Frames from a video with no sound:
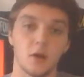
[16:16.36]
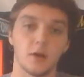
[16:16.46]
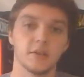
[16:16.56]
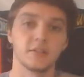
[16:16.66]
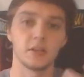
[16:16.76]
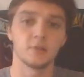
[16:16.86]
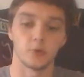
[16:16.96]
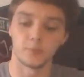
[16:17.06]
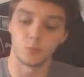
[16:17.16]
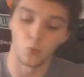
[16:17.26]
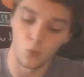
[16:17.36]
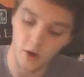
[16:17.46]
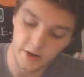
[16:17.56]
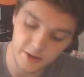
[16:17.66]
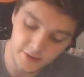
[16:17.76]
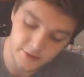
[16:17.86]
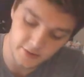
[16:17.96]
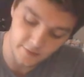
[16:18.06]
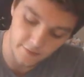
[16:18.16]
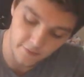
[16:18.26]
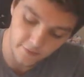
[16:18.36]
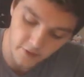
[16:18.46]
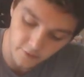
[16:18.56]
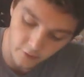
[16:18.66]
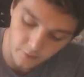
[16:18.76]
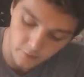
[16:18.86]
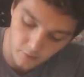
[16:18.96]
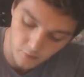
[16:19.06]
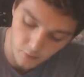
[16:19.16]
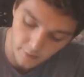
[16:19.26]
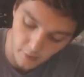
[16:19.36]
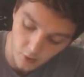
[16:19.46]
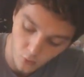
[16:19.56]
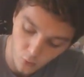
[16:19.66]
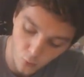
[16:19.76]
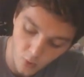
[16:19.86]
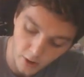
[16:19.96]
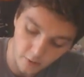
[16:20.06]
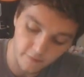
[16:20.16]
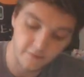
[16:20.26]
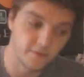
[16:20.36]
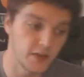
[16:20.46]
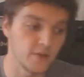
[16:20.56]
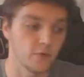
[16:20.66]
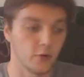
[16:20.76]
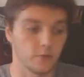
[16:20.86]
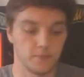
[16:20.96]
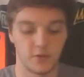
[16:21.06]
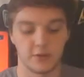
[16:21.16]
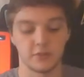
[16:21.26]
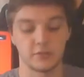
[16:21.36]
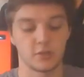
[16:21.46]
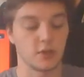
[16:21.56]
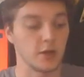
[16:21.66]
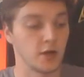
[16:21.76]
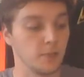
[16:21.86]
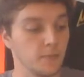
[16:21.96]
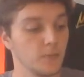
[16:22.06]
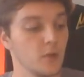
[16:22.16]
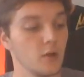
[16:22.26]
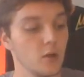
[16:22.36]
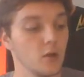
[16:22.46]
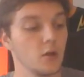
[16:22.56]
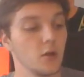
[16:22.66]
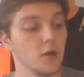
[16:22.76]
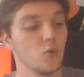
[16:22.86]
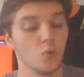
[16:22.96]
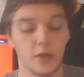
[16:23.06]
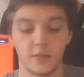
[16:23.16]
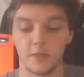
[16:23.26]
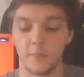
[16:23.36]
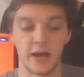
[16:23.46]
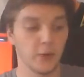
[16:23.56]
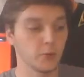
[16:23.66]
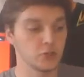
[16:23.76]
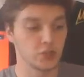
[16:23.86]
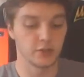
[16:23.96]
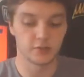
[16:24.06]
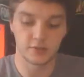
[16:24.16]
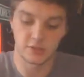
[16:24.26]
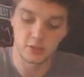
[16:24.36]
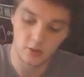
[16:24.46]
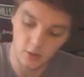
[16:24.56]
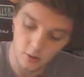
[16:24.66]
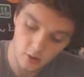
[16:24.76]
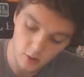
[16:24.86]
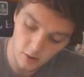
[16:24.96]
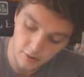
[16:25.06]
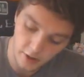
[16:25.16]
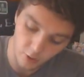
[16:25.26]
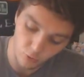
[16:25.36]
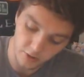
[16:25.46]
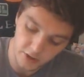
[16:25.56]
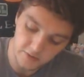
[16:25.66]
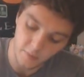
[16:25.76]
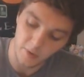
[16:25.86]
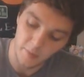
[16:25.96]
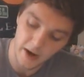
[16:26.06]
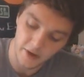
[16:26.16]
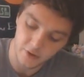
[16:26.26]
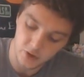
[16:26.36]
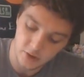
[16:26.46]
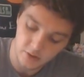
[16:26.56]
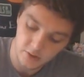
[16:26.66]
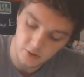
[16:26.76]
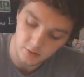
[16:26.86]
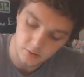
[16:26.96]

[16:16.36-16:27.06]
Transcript: let's get into it. What is fever? Well, fever is when the pyrogens that are released from your pathogens